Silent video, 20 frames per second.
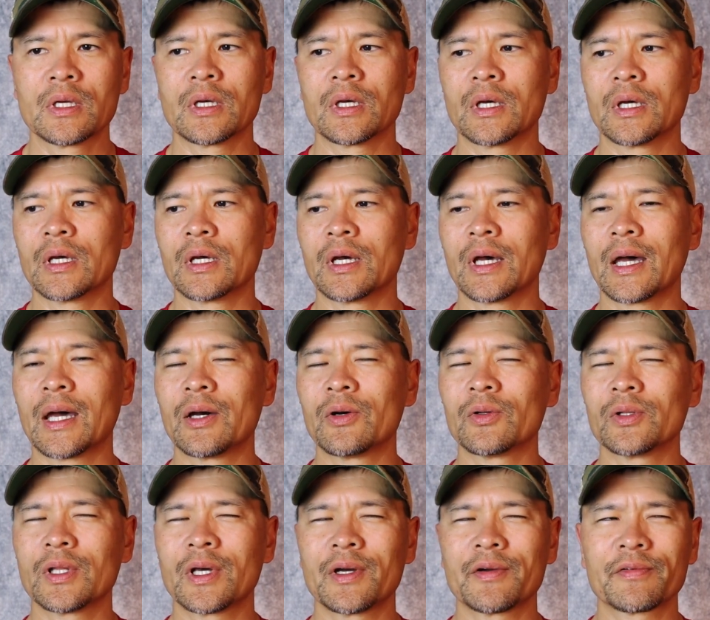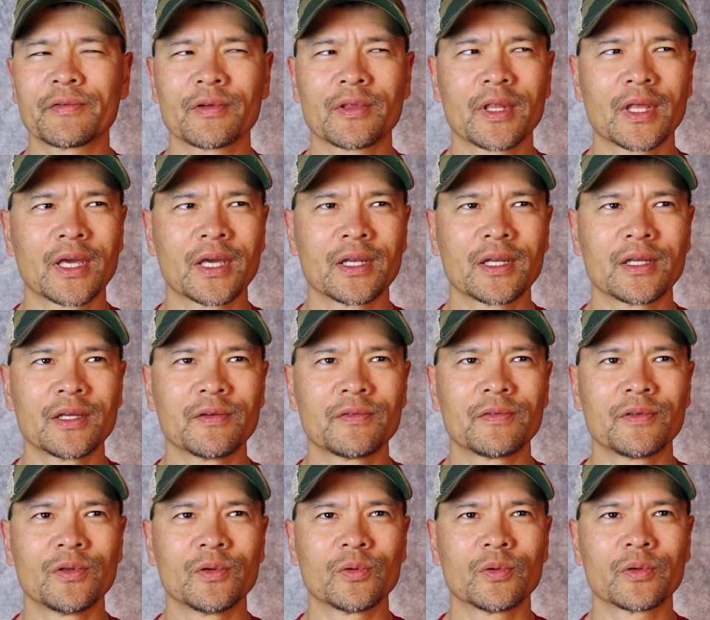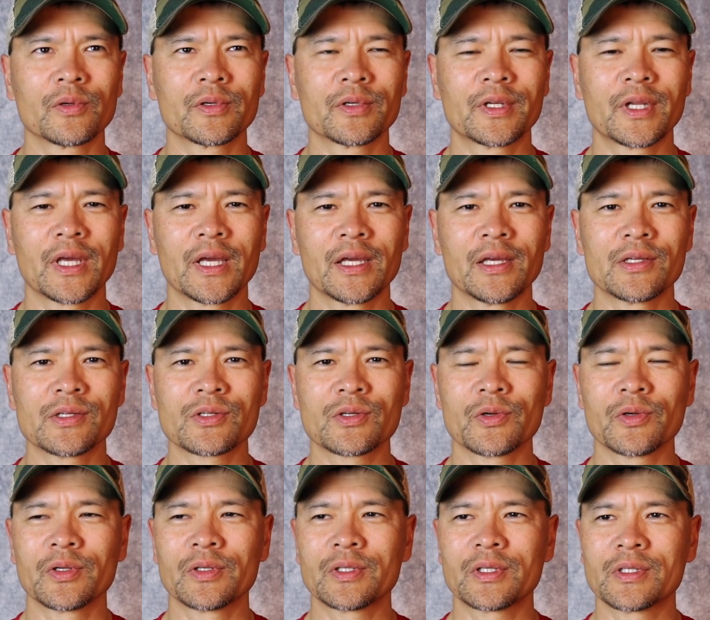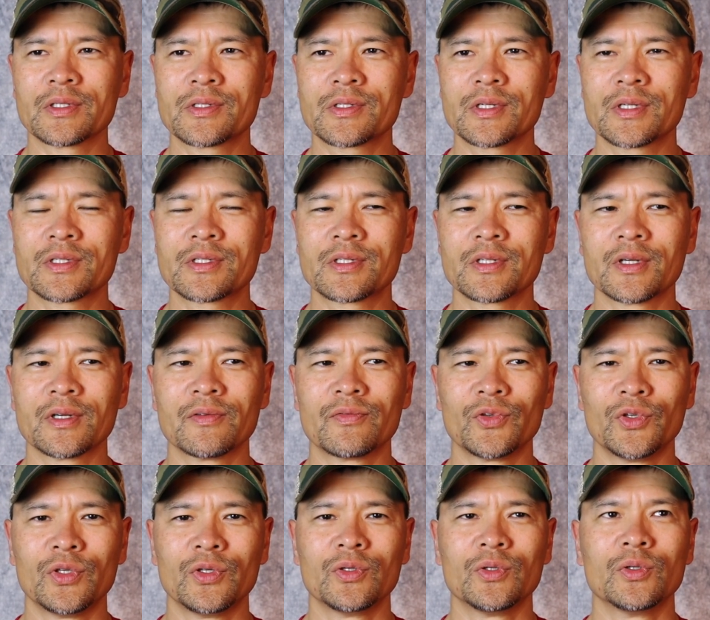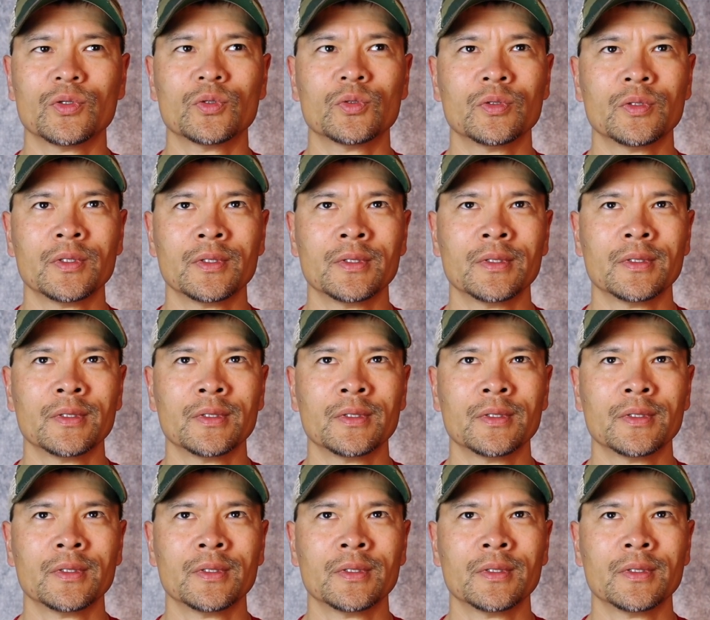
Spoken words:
I will offer that if your day is going to consist of you